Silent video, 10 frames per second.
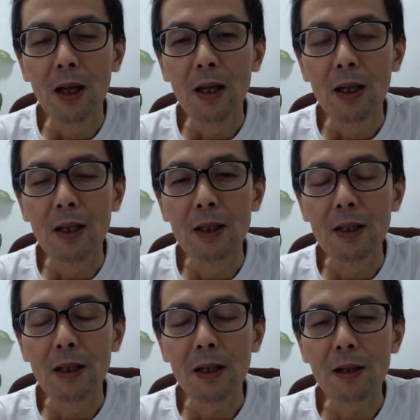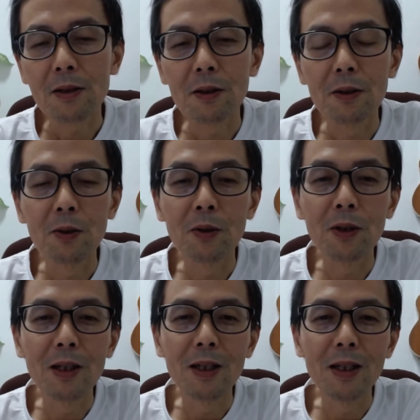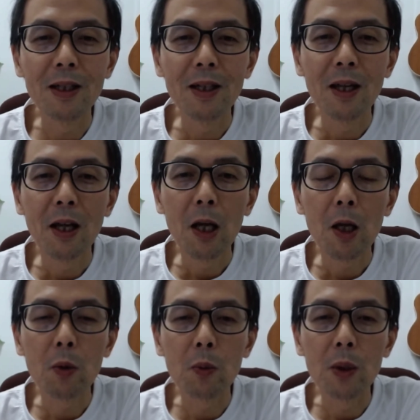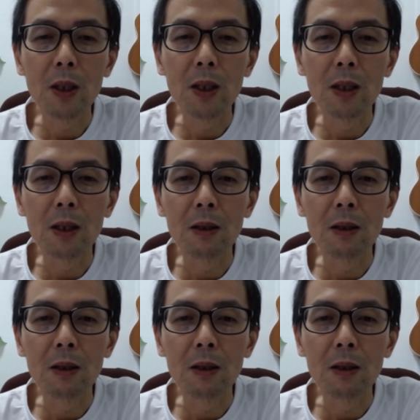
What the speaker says: In classical ukulele, we